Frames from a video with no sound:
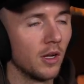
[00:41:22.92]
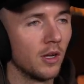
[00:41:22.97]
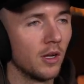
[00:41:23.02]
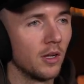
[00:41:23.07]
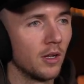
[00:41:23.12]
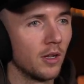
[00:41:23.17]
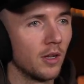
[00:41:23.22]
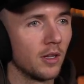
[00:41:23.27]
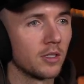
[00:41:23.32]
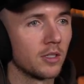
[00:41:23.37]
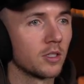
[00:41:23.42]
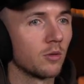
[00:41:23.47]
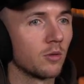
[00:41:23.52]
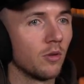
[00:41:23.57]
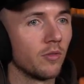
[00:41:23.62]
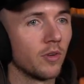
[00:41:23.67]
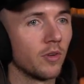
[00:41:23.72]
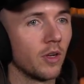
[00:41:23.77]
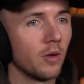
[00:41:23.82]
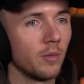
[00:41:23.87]
let's go
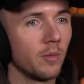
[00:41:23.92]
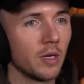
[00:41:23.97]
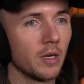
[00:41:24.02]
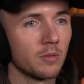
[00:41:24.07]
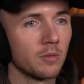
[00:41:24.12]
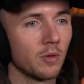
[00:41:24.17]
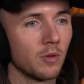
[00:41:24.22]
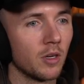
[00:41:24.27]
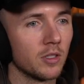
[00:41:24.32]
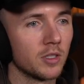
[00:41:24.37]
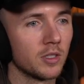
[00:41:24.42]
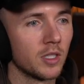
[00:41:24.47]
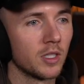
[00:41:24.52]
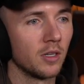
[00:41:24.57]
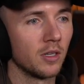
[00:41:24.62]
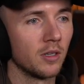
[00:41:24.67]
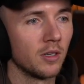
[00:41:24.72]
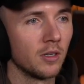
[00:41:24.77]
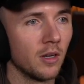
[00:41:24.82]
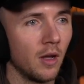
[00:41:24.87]
over there, make some
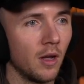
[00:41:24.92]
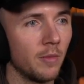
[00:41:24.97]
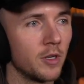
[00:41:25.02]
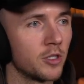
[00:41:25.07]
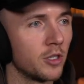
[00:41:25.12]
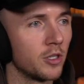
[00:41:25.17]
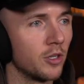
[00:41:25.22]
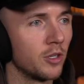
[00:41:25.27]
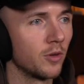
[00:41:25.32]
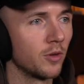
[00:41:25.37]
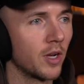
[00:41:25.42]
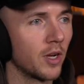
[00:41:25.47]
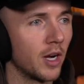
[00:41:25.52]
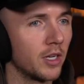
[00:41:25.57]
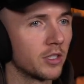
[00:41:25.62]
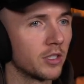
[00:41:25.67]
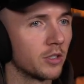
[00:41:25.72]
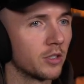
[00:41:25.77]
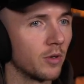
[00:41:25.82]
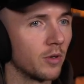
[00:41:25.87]
content. I mentioned you
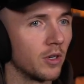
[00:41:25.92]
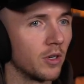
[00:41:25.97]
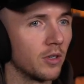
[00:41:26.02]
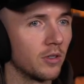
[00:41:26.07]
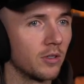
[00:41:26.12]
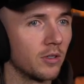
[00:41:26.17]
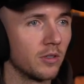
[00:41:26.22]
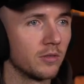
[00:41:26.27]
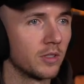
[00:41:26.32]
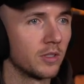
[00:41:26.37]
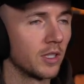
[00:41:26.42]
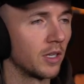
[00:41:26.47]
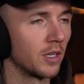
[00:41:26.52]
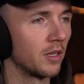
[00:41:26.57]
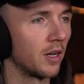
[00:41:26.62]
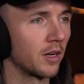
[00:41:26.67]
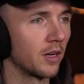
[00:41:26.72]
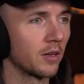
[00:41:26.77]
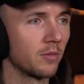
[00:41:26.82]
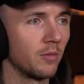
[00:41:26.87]
guys as well. Say
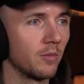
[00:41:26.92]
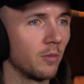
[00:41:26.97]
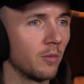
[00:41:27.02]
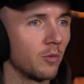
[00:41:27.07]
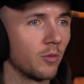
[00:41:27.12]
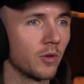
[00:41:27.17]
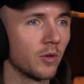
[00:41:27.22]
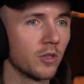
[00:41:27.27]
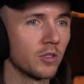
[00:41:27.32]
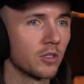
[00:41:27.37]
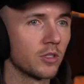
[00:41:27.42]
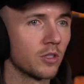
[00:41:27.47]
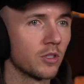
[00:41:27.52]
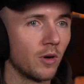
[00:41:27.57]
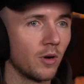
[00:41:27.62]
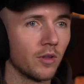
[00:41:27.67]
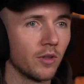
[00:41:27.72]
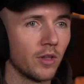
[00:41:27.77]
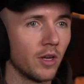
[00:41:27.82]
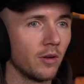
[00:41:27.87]
like, maybe we could just go
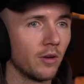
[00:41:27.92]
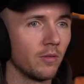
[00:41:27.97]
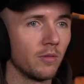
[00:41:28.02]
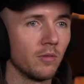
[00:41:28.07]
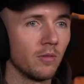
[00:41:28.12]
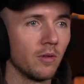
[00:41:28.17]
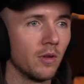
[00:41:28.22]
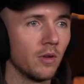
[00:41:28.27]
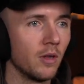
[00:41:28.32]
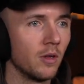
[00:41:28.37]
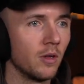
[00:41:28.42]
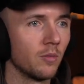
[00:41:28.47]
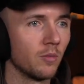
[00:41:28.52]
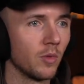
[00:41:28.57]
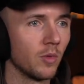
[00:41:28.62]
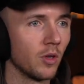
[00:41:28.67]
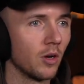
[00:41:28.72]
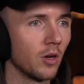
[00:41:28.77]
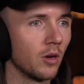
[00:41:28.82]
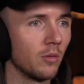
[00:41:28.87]
out there and
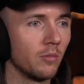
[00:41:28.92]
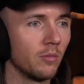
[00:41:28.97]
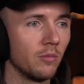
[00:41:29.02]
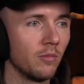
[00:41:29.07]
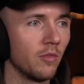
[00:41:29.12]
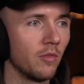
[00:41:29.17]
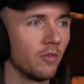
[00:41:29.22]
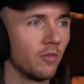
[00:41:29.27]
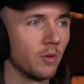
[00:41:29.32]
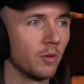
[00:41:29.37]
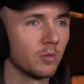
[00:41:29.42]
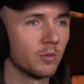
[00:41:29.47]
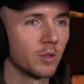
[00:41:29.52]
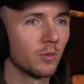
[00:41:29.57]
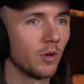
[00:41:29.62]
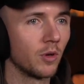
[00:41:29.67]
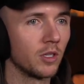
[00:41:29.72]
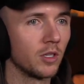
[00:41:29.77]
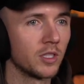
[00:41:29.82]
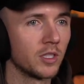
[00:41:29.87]
meet up, film some
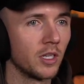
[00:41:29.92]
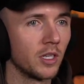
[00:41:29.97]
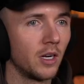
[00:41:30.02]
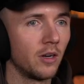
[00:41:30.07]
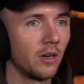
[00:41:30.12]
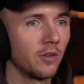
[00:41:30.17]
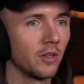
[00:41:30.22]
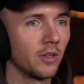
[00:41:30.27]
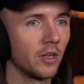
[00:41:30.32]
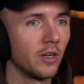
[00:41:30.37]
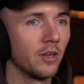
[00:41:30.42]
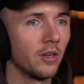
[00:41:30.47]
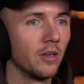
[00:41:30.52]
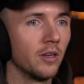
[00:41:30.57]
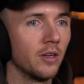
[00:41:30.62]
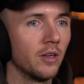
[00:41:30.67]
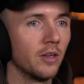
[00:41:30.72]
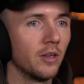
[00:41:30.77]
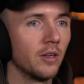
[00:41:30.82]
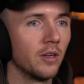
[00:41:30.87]
content out there.
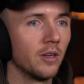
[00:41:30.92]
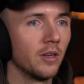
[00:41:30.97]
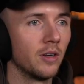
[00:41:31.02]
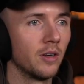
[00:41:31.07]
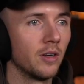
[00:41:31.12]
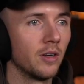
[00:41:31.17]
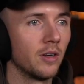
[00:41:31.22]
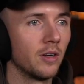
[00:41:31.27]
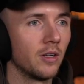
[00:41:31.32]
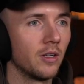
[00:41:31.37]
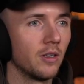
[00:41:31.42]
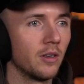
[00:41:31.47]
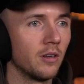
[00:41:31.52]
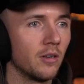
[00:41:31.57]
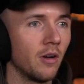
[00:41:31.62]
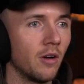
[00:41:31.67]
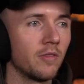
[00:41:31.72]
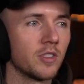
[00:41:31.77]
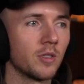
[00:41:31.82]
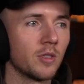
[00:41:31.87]

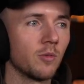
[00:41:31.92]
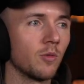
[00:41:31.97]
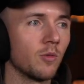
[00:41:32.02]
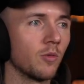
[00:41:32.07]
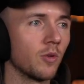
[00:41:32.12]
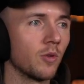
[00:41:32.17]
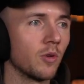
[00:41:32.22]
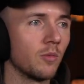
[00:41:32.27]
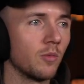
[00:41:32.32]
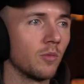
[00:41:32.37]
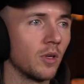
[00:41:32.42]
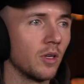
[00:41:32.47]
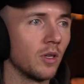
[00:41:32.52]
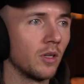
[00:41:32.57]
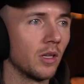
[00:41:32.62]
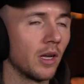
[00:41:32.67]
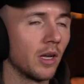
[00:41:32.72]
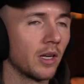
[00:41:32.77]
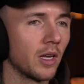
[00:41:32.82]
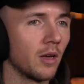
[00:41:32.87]
Obviously we wouldn't be
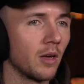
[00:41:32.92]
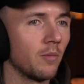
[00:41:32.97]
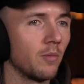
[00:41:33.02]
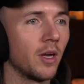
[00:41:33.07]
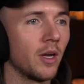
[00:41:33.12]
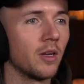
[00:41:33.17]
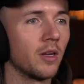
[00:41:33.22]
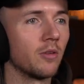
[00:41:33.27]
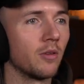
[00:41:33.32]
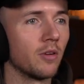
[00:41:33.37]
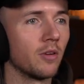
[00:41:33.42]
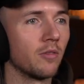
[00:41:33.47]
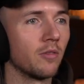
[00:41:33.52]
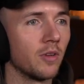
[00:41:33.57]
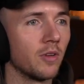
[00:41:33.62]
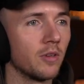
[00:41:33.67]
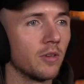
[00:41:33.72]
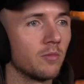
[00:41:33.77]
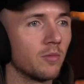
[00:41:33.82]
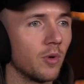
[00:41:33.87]
like getting paid or
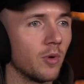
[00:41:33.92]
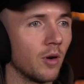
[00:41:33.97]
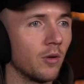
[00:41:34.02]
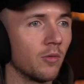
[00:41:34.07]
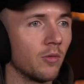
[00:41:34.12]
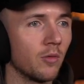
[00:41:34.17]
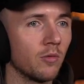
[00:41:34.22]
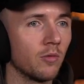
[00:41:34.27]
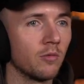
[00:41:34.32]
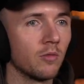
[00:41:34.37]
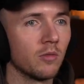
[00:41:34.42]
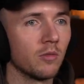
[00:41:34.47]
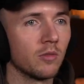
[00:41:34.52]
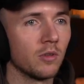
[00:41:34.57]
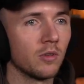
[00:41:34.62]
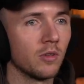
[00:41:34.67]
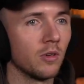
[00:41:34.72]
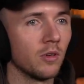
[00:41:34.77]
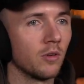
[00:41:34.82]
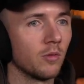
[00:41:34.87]
anything, but
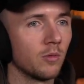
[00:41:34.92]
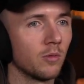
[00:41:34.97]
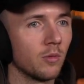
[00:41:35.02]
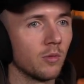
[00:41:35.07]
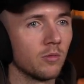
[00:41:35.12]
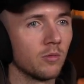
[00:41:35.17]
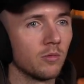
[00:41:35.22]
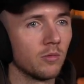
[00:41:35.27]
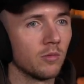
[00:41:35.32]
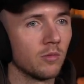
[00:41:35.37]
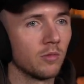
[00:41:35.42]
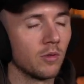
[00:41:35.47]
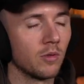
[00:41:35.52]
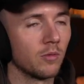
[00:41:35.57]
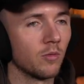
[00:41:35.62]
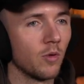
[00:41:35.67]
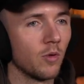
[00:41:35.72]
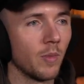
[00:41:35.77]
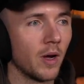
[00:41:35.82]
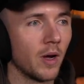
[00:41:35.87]

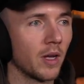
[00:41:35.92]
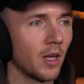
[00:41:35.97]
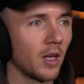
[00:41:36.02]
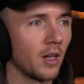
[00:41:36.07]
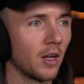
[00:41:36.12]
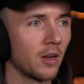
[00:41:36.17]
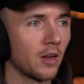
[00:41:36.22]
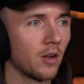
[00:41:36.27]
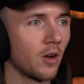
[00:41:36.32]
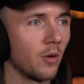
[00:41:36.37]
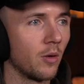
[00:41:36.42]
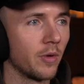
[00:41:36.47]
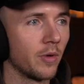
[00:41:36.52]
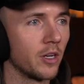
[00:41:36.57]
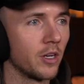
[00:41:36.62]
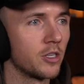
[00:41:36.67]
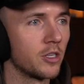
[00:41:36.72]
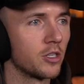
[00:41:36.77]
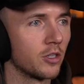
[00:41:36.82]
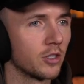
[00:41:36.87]
we might get like
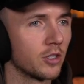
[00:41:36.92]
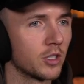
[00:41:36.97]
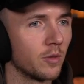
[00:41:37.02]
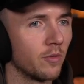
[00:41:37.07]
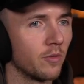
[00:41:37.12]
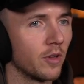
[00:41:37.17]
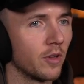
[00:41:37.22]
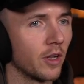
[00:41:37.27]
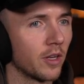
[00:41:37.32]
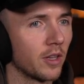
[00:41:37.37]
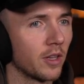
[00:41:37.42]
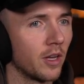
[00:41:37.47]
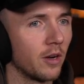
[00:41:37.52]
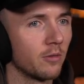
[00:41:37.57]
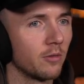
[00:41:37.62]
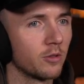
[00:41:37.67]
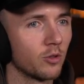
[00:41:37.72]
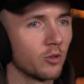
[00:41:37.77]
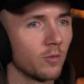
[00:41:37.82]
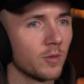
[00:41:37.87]
accommodation or something like that,
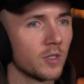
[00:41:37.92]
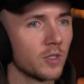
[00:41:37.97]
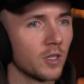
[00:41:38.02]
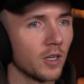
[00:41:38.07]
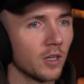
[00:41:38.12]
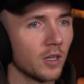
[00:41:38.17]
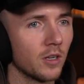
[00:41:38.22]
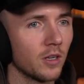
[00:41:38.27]
which would be sick.